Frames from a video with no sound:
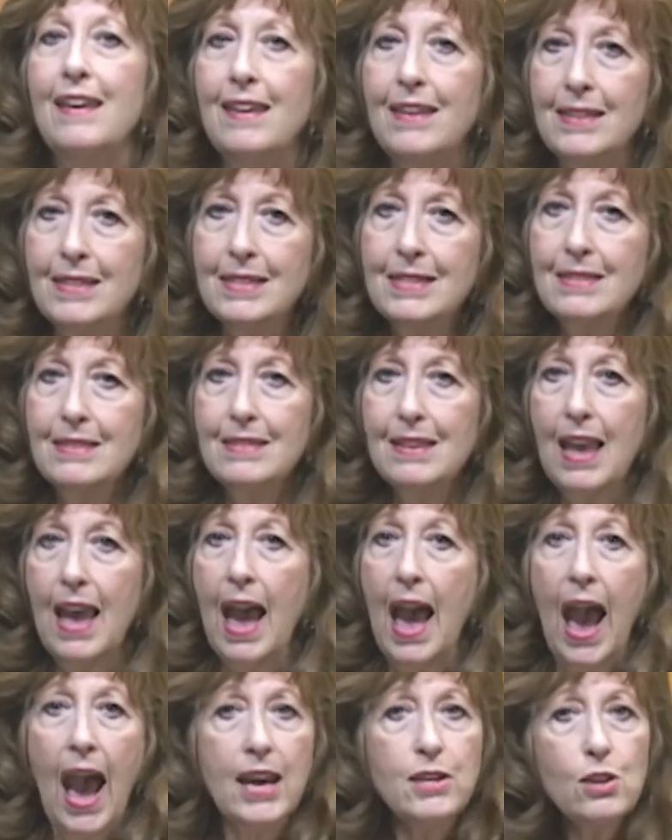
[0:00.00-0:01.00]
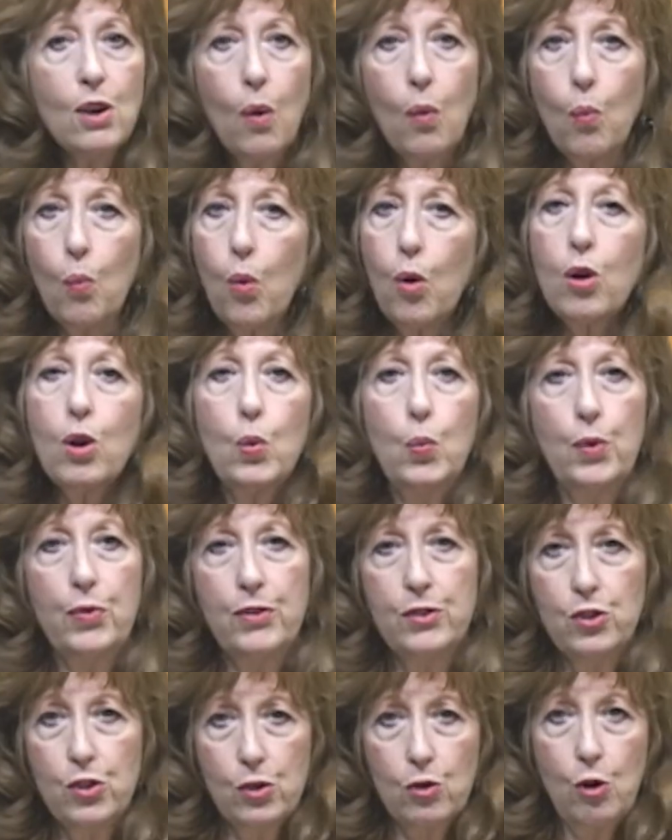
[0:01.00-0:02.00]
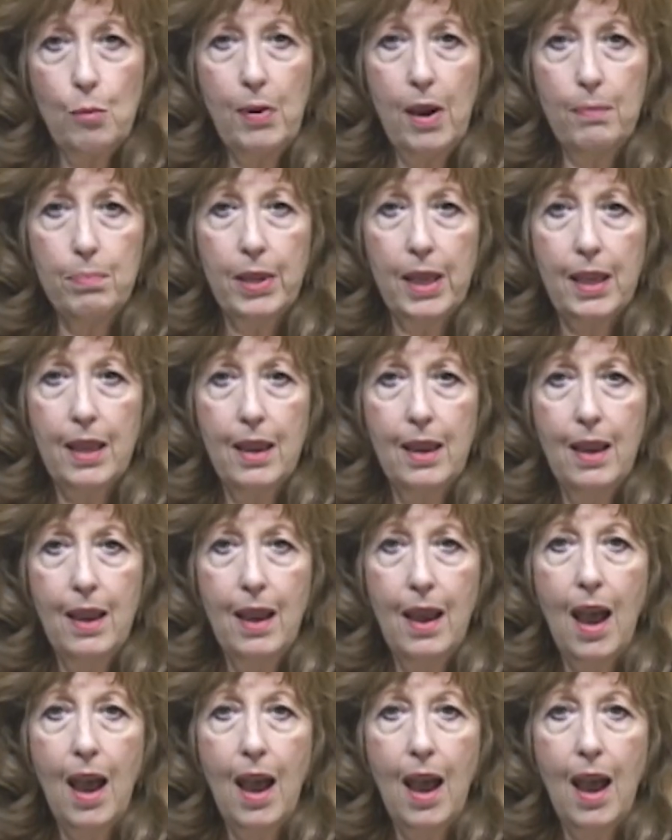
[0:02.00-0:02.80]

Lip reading: is I don't work with the general public.